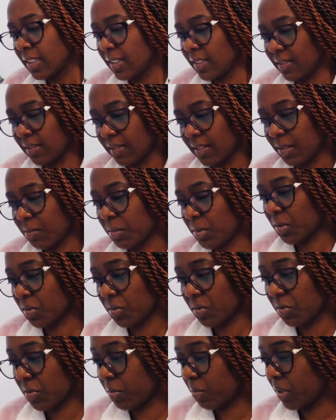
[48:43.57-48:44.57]
I'm still
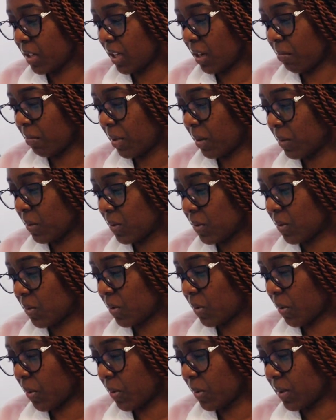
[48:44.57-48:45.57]
dreaming about
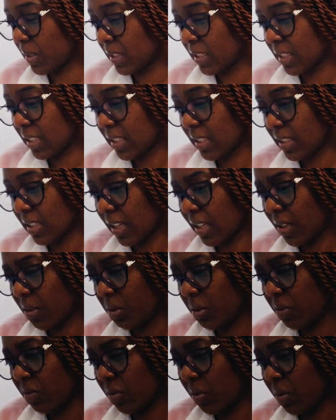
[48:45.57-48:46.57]
stones. I
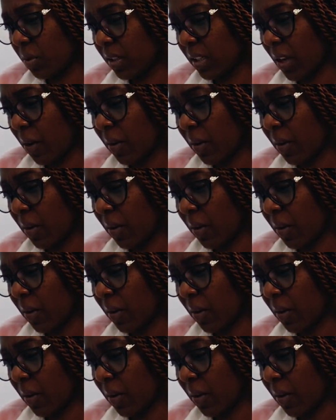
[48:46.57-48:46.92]
don't even know what I